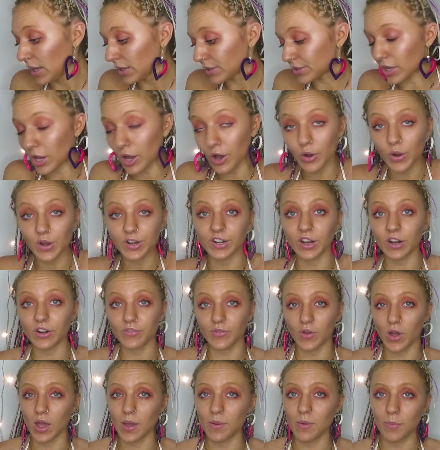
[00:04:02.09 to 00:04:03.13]
So not a
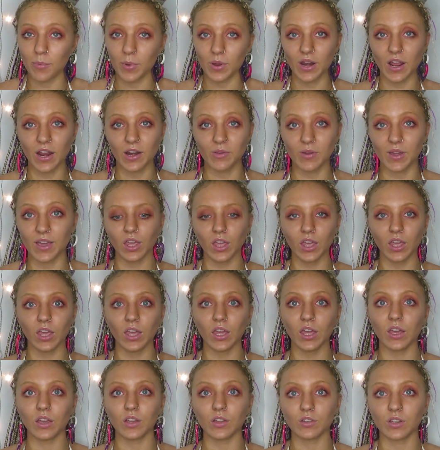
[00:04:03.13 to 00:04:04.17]
vibe, but
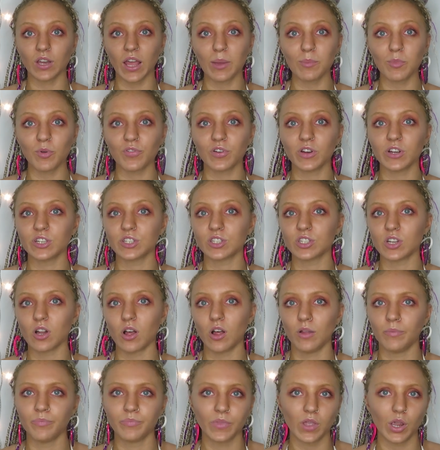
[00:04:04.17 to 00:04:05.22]
anyway, the name of her
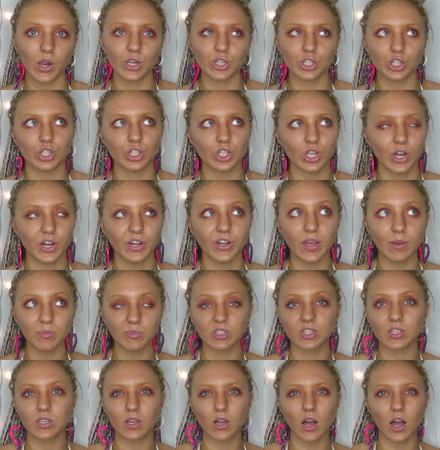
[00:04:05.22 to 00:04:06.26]
stall, her name
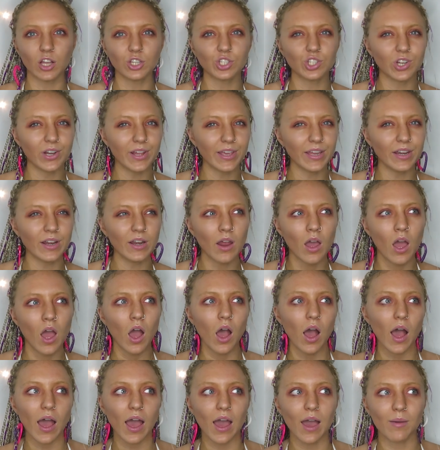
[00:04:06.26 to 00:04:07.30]
is Catchaleen
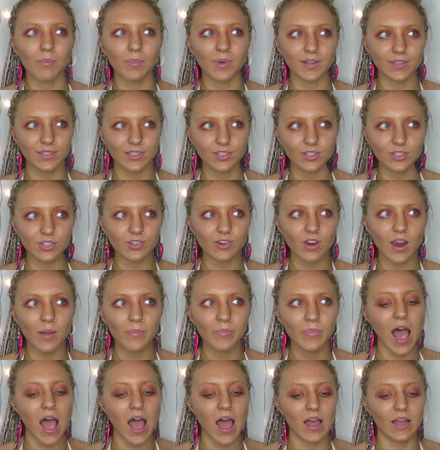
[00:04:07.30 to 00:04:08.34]
um, on
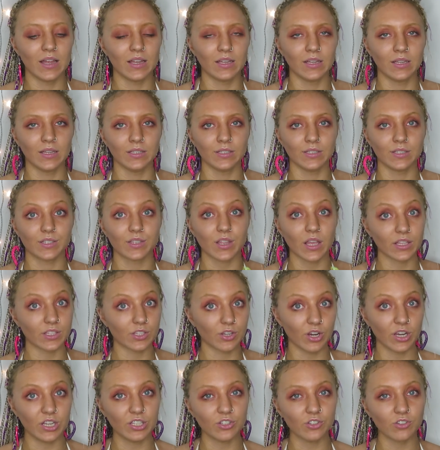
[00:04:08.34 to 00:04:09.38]
Instagram and that's
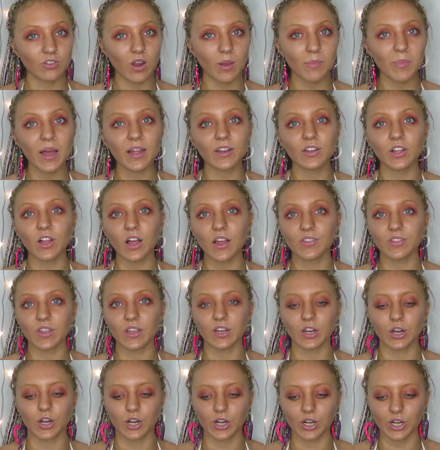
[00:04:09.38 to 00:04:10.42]
her Instagram handle and
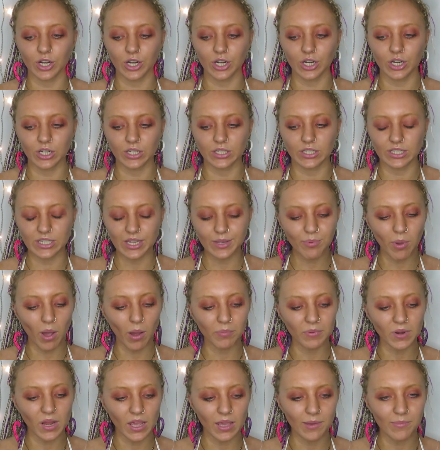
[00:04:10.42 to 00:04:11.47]
then her
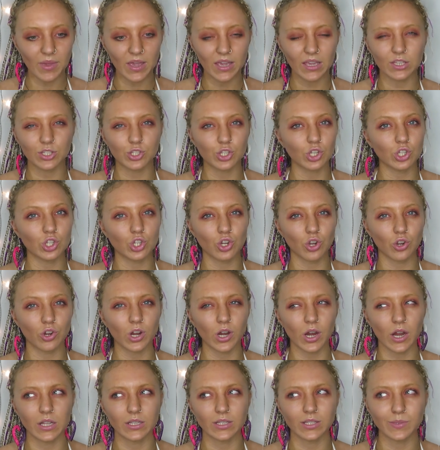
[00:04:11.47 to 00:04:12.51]
Depop name is
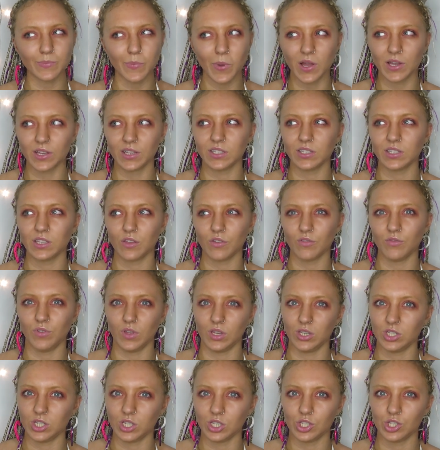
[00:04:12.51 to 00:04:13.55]
Sugar and Spice
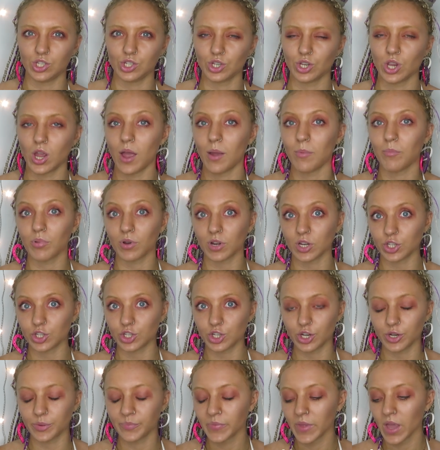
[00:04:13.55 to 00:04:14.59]
Vintage, I'm pretty
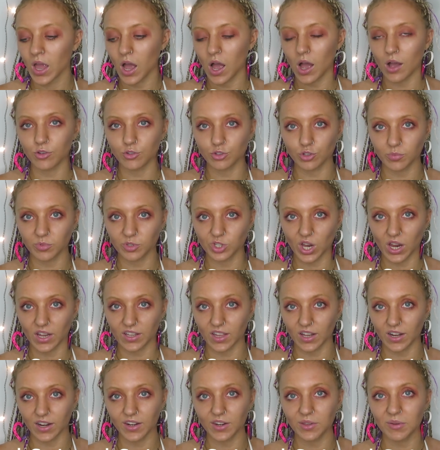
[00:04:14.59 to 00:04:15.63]
sure. I'll double
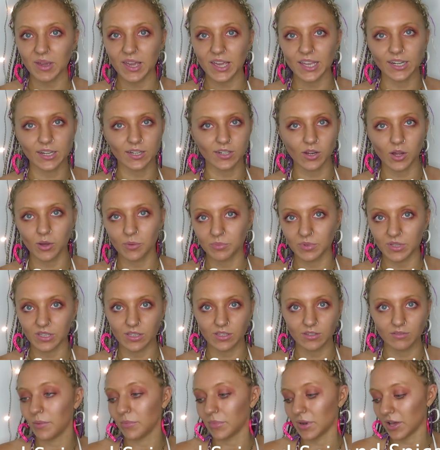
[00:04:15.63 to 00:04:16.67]
check that anyway and it'll all
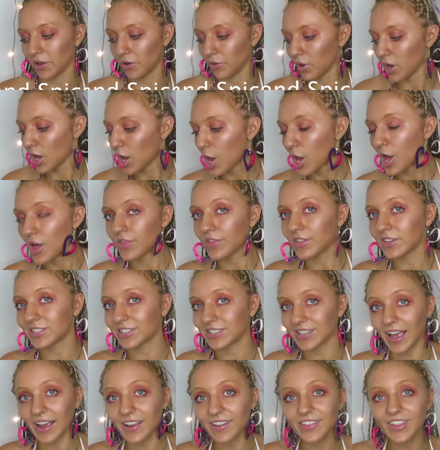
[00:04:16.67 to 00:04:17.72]
be down below. The
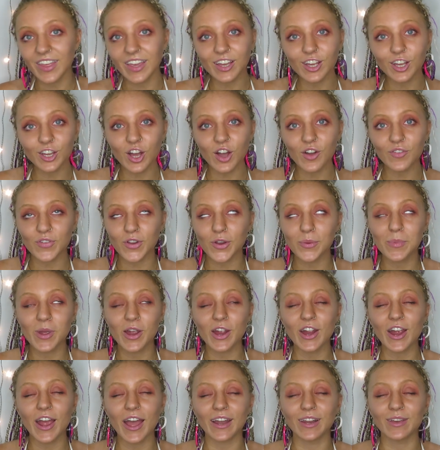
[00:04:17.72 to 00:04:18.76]
second thing I got from
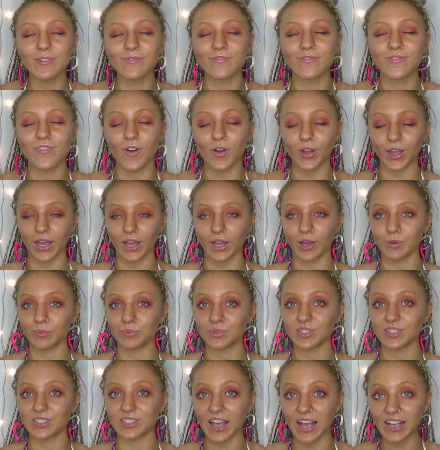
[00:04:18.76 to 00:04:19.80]
her and I'm fucking
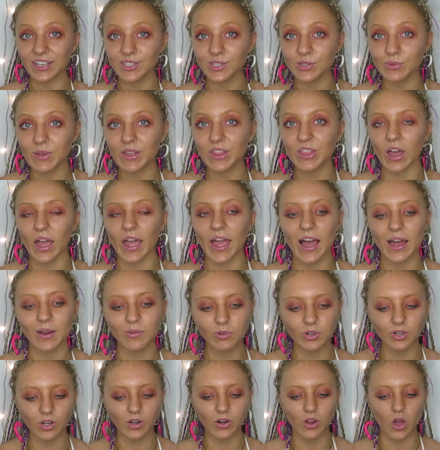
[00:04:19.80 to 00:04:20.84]
obsessed with, I have
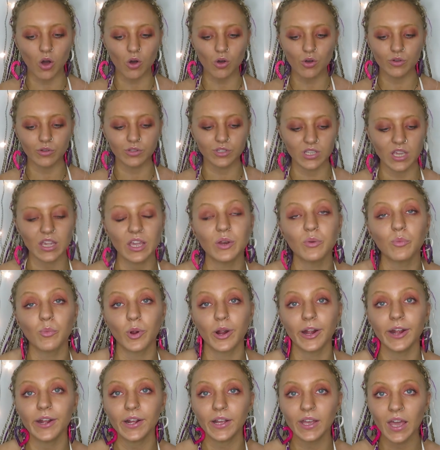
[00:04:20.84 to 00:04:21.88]
one on hold in
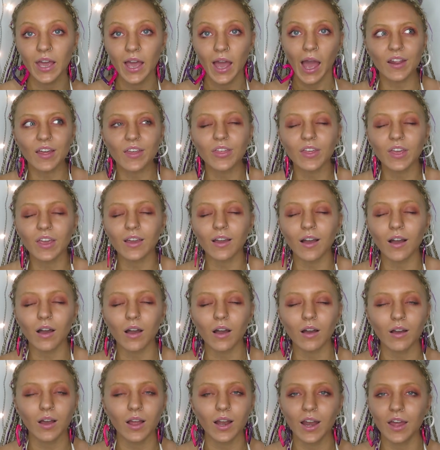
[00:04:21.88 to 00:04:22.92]
work and I think
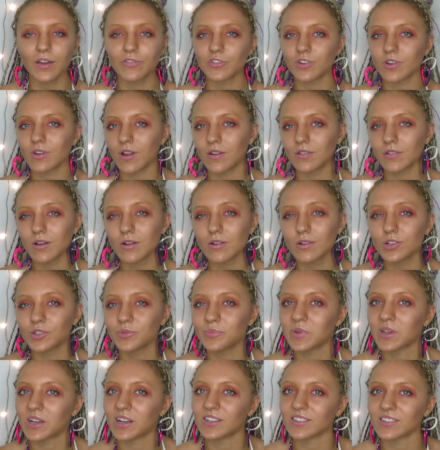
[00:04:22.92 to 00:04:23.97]
I left it on
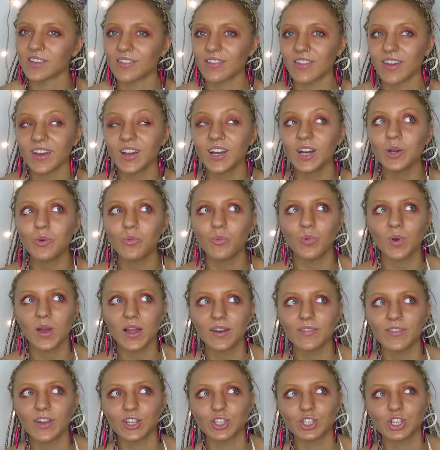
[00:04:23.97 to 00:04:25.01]
hold because I think I
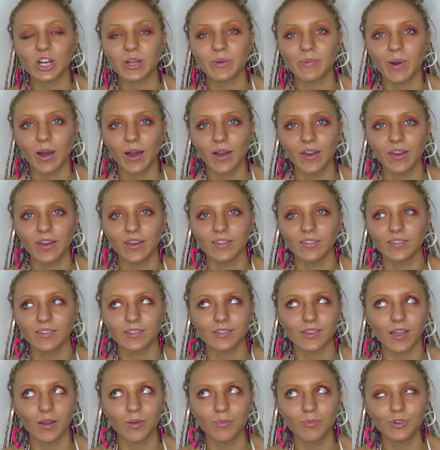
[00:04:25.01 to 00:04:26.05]
will eventually buy the
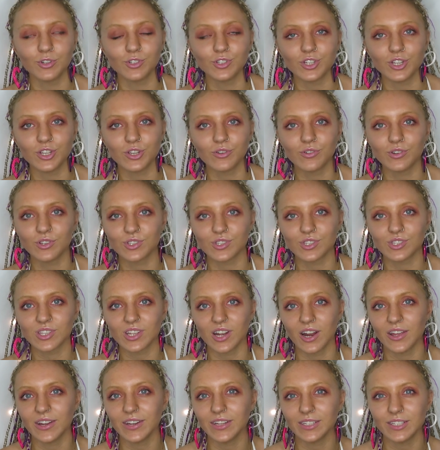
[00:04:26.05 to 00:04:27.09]
second one too because it's
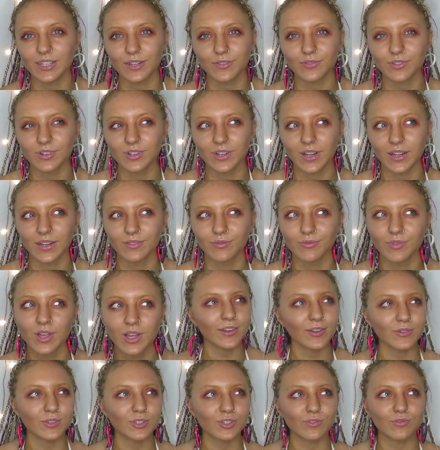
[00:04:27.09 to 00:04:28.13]
slightly different and you
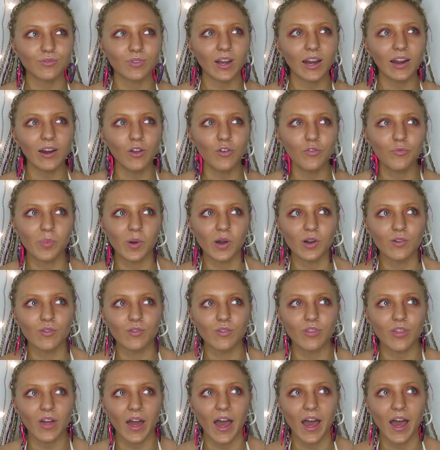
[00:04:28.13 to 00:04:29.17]
know, I just really love both.